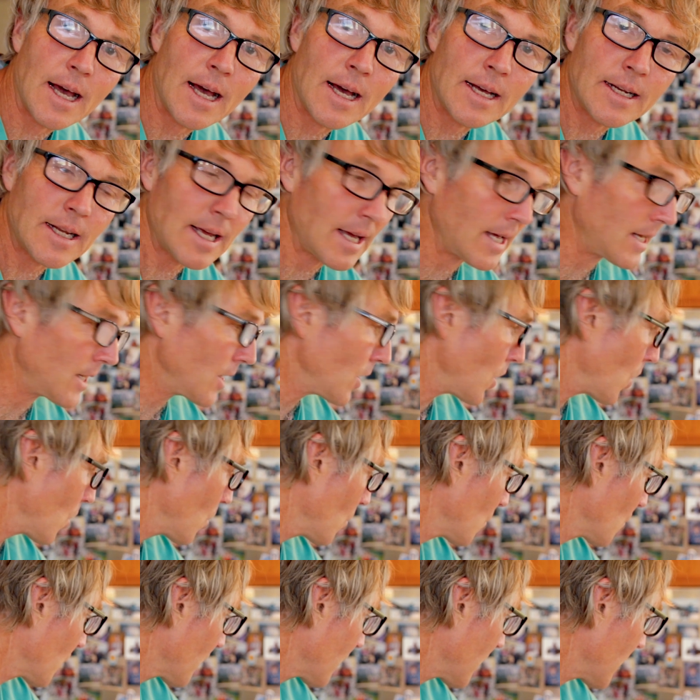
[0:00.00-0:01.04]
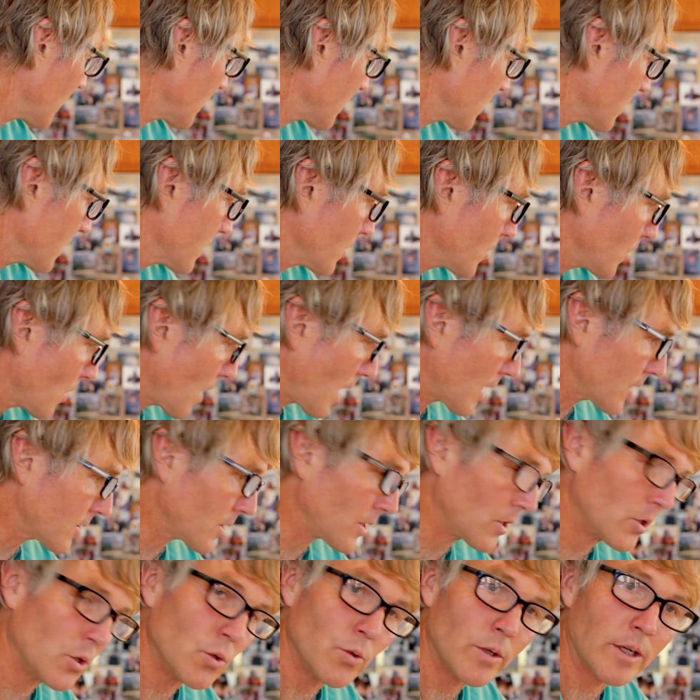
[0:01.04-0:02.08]
that and know that you're
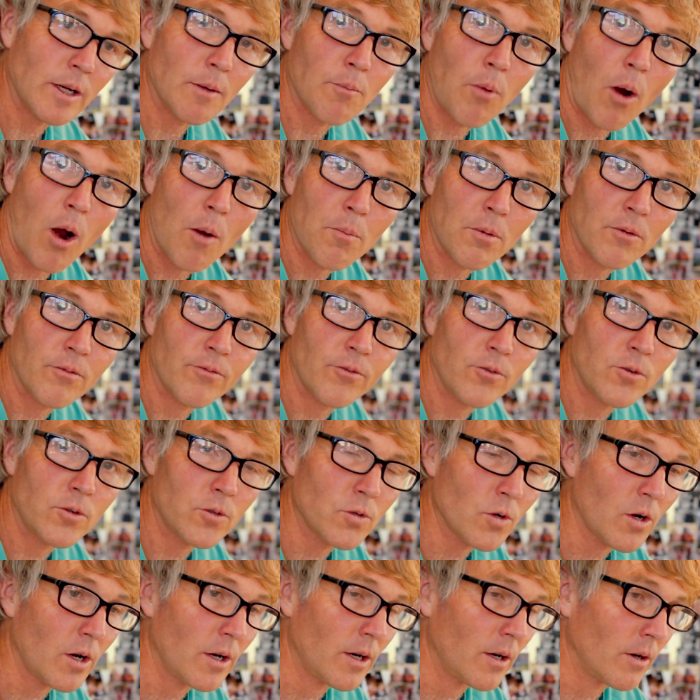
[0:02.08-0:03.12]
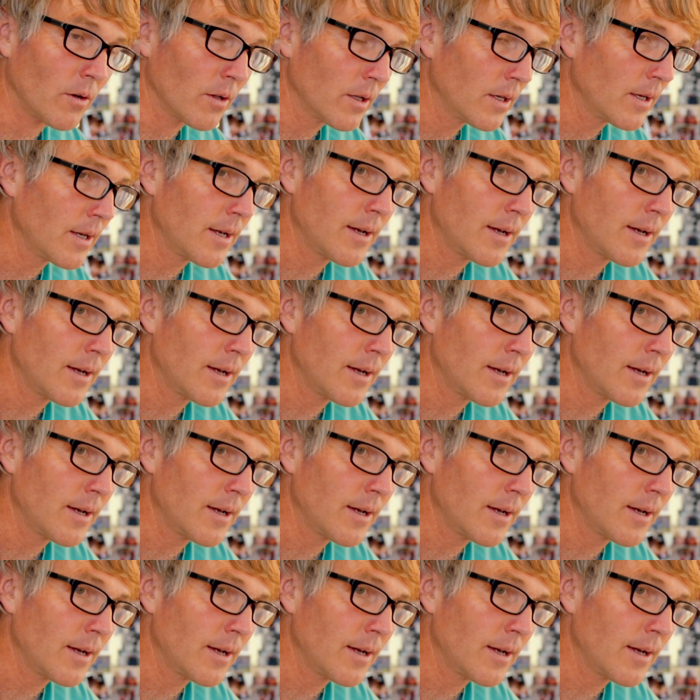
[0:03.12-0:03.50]
actually doing a proper food trial?